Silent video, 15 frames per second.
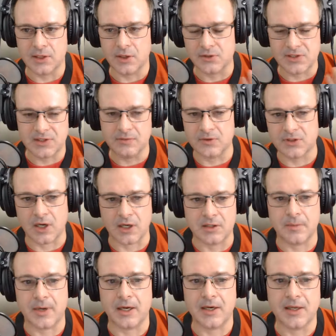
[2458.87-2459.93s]
I know Steven talked
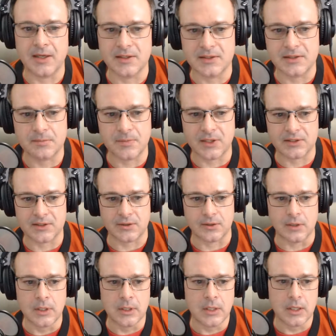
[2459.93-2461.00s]
about his
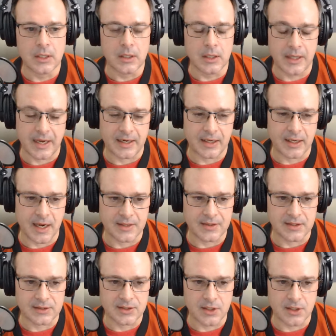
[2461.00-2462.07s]
Pixel that he got
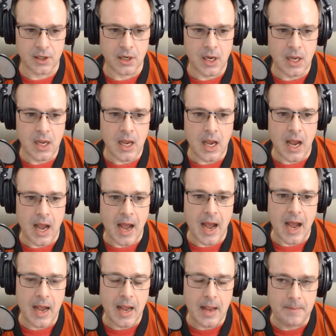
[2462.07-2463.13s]
this year.
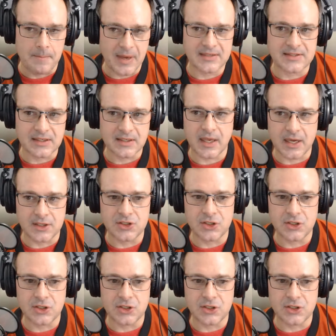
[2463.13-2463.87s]
Basically, I